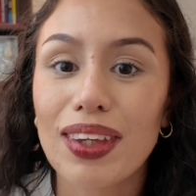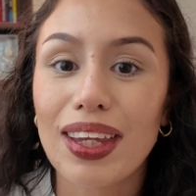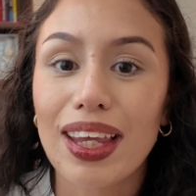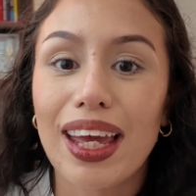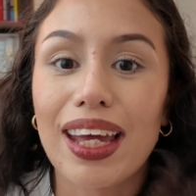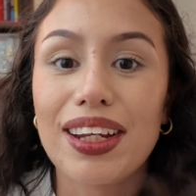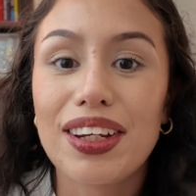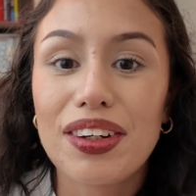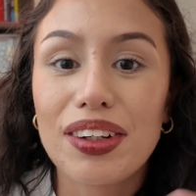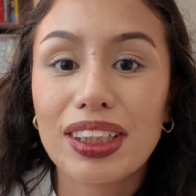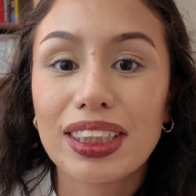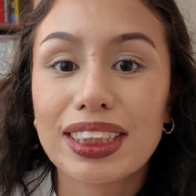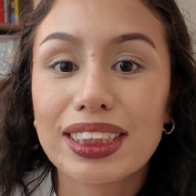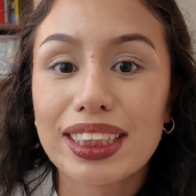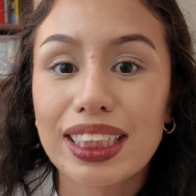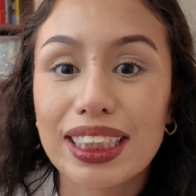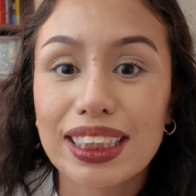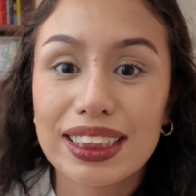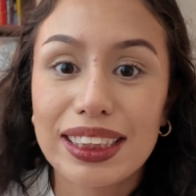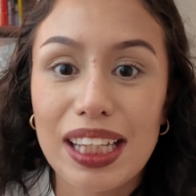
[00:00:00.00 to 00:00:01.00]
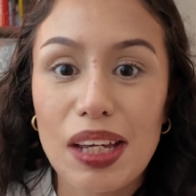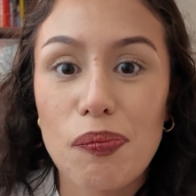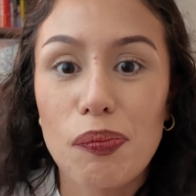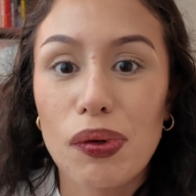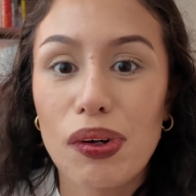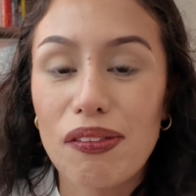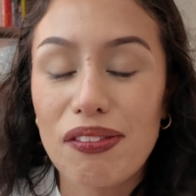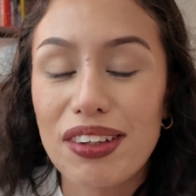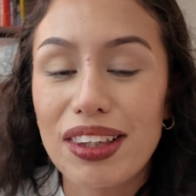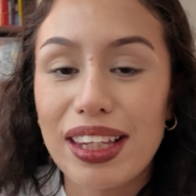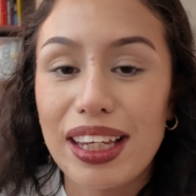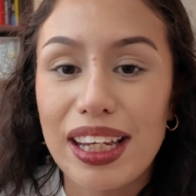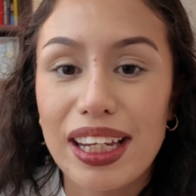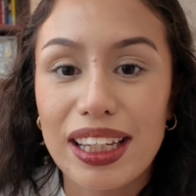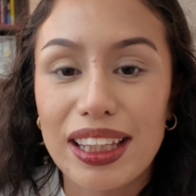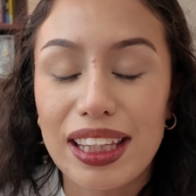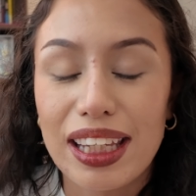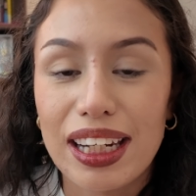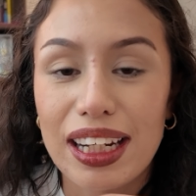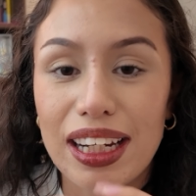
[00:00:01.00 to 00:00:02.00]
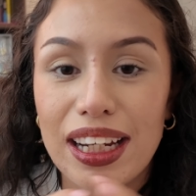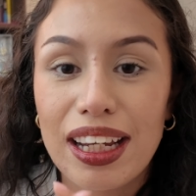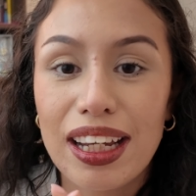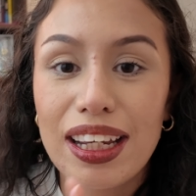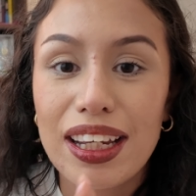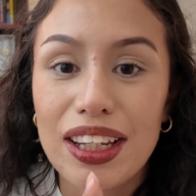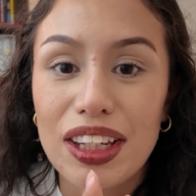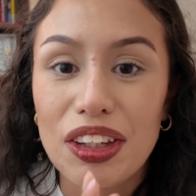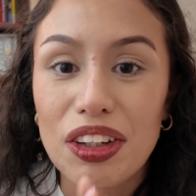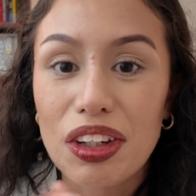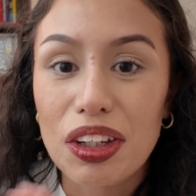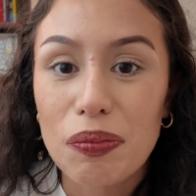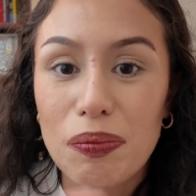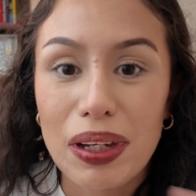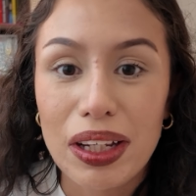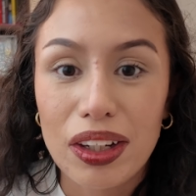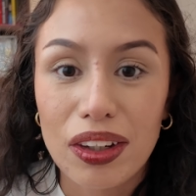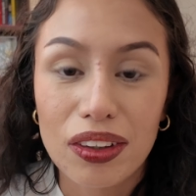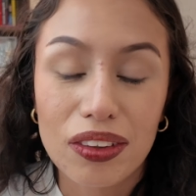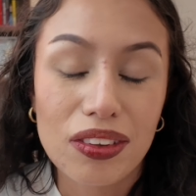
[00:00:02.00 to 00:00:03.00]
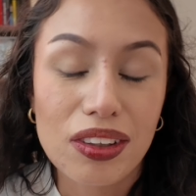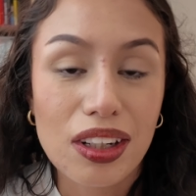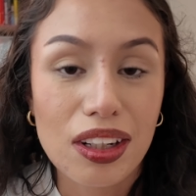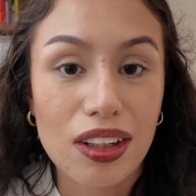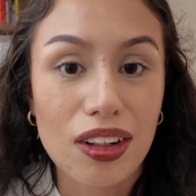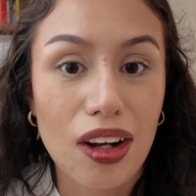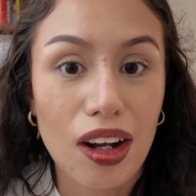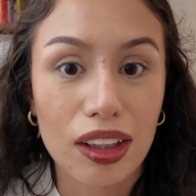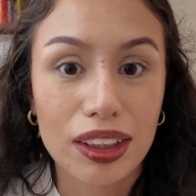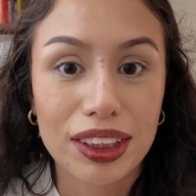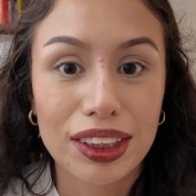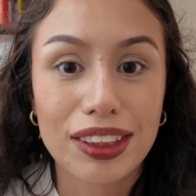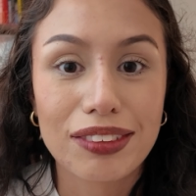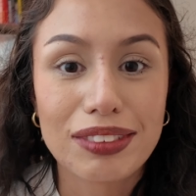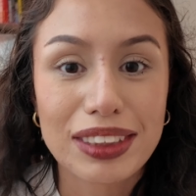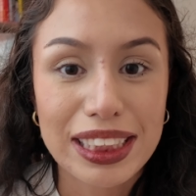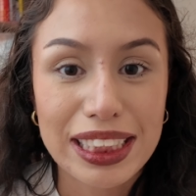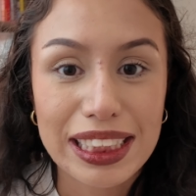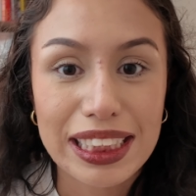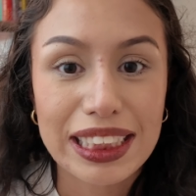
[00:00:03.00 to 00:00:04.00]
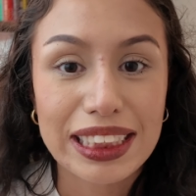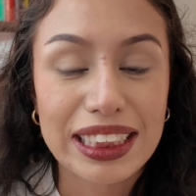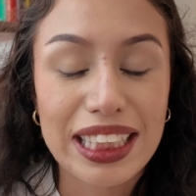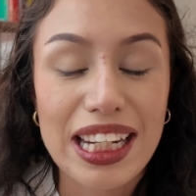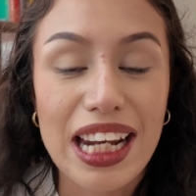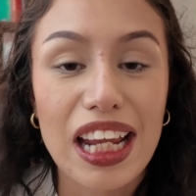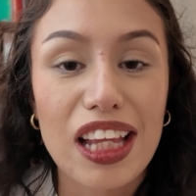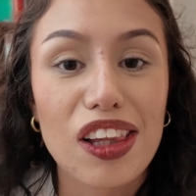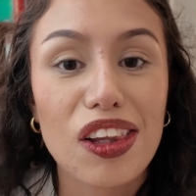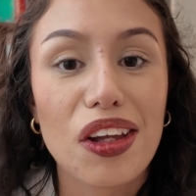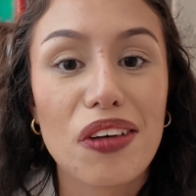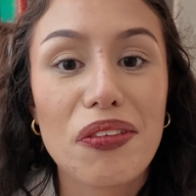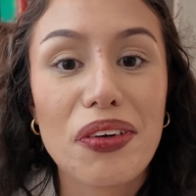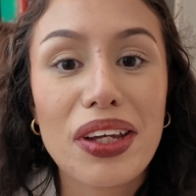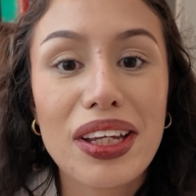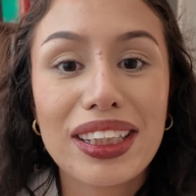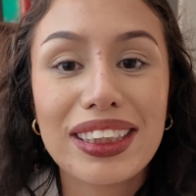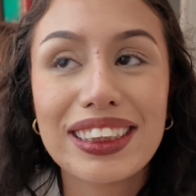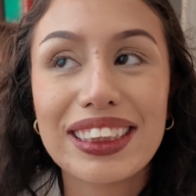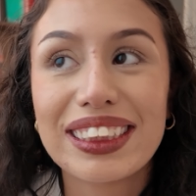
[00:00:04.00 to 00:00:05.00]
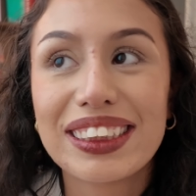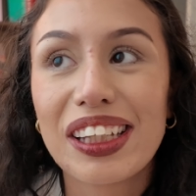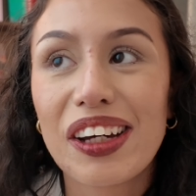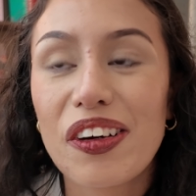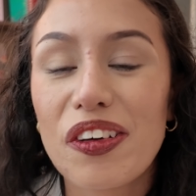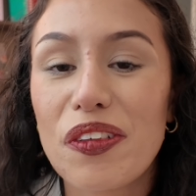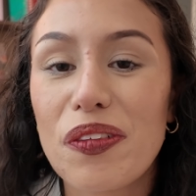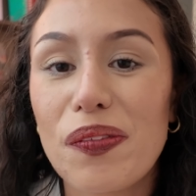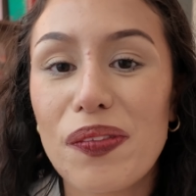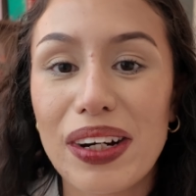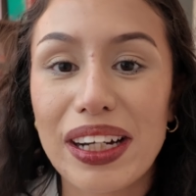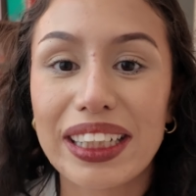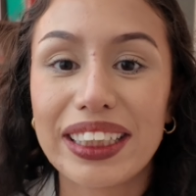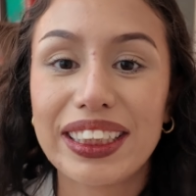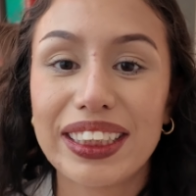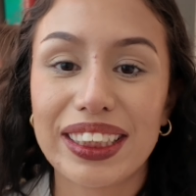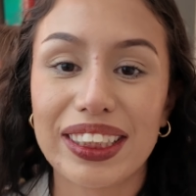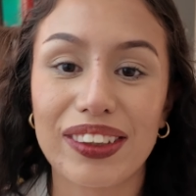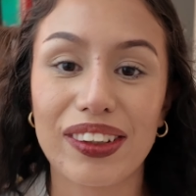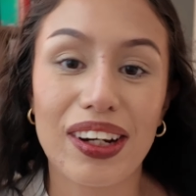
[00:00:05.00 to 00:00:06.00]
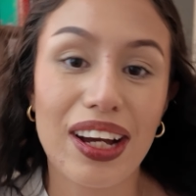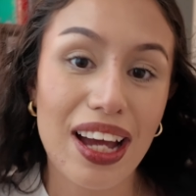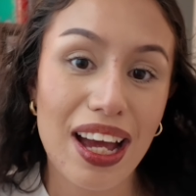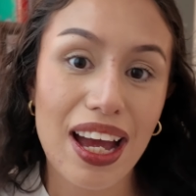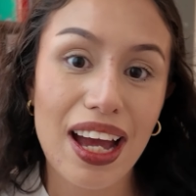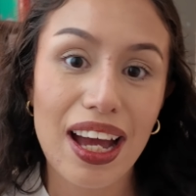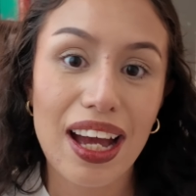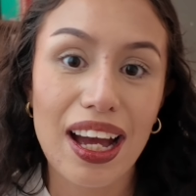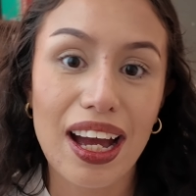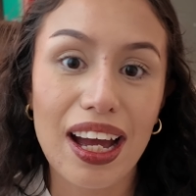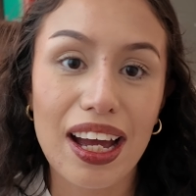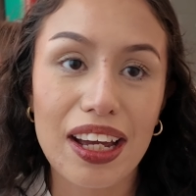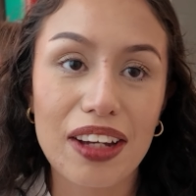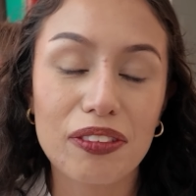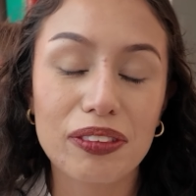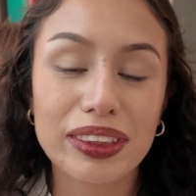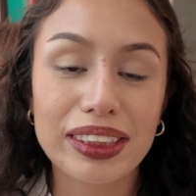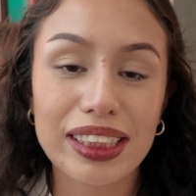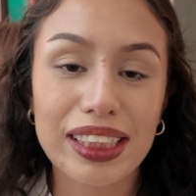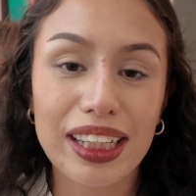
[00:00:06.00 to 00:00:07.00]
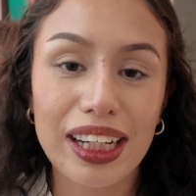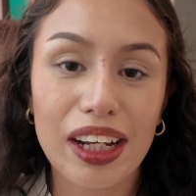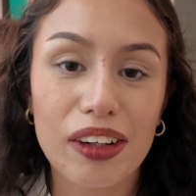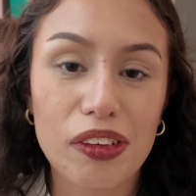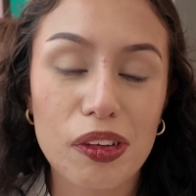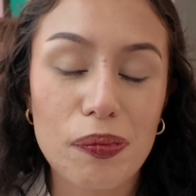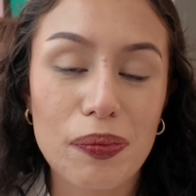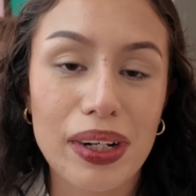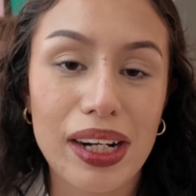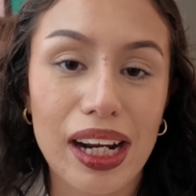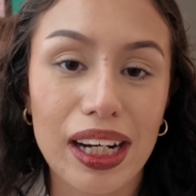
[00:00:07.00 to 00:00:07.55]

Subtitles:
And you can just like sample everything and then you can make your own concoction of teas, and I love it so much. So I was gonna get one, but I